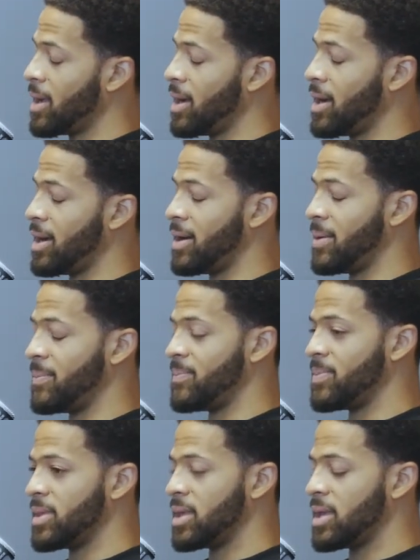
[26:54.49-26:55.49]

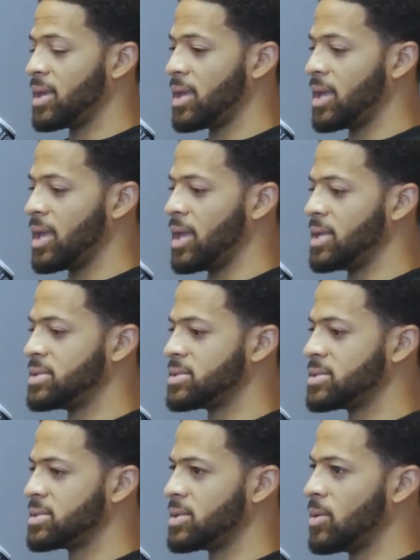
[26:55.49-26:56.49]
Um,
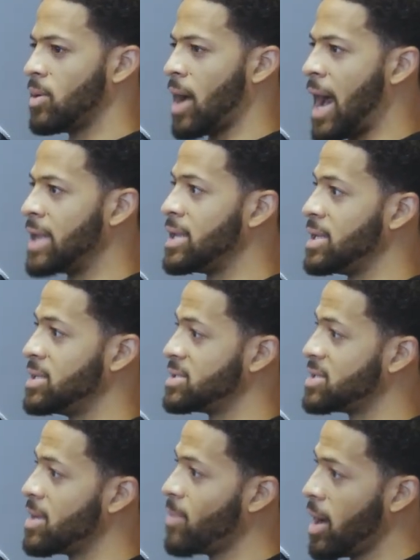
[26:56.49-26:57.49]
it's I need to
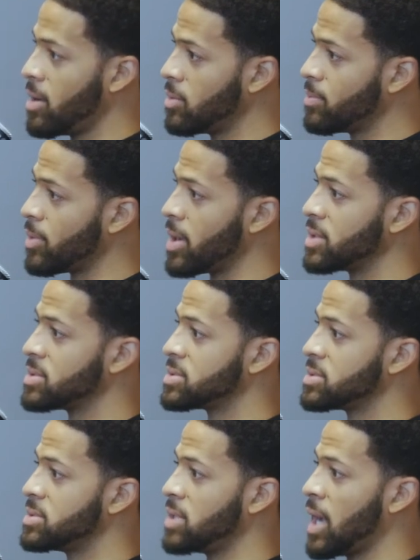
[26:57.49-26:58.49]
say my own
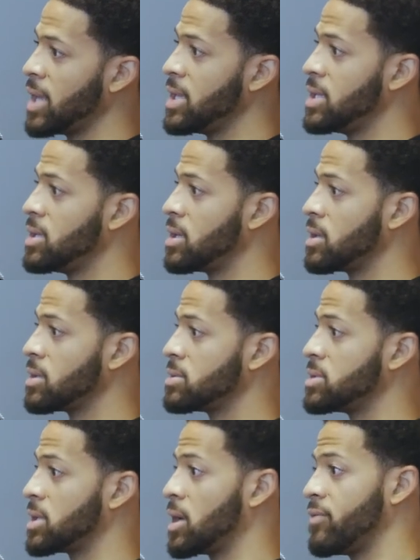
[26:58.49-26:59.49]
prayers. I need to
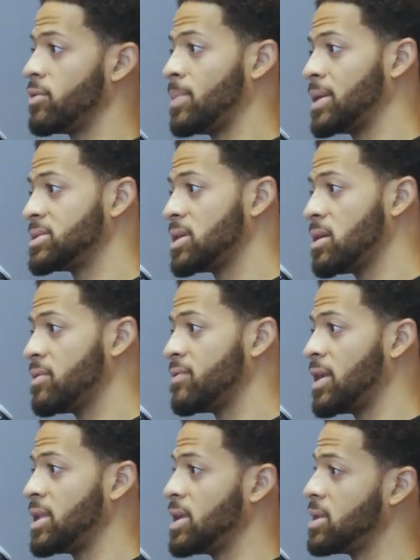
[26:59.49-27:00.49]
to cover
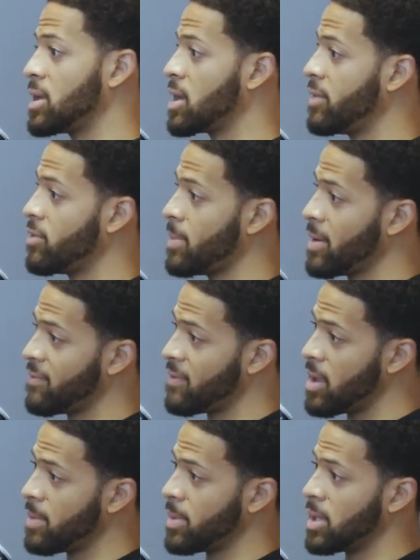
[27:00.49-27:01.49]
myself. I need to cover my
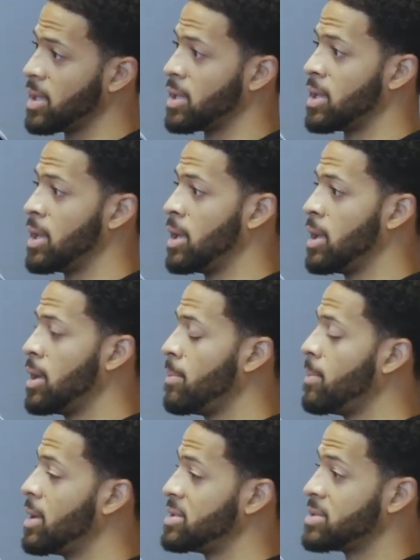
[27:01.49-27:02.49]
family, and
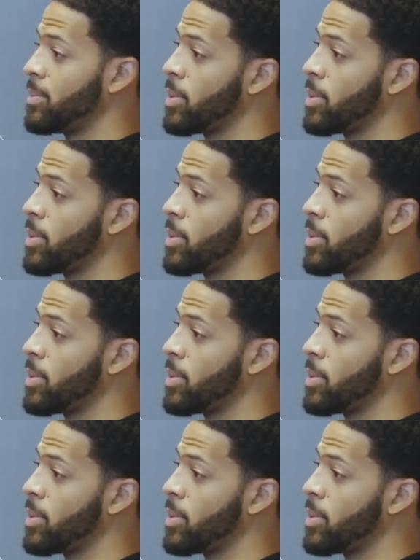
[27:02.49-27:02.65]
it's a